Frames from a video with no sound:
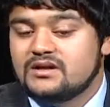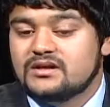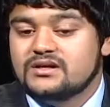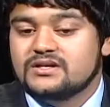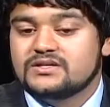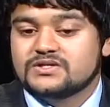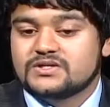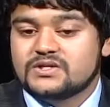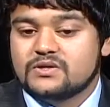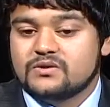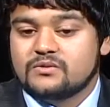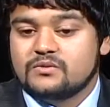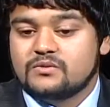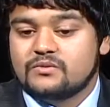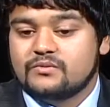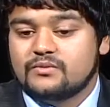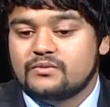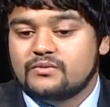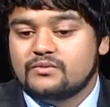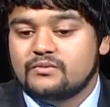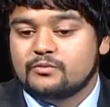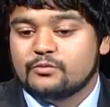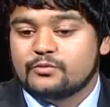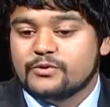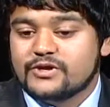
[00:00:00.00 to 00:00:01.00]
So
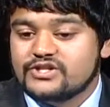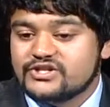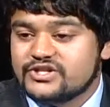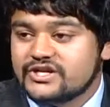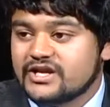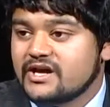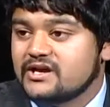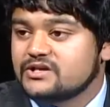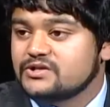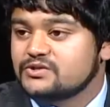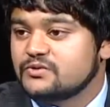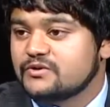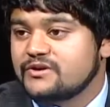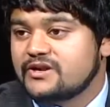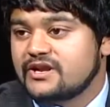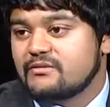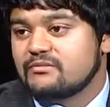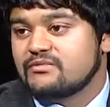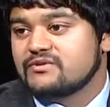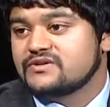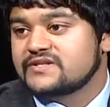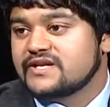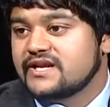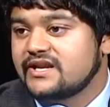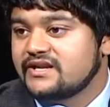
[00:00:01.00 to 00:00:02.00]
reaching out to our
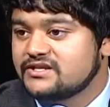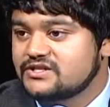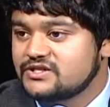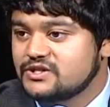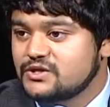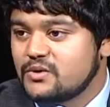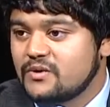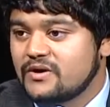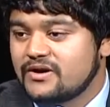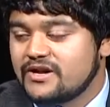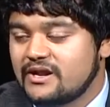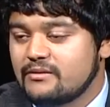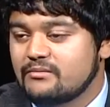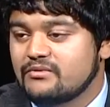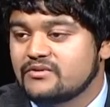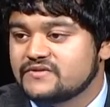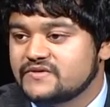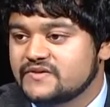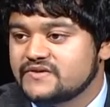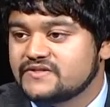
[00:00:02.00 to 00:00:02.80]
neighbors, getting to know our neighbors,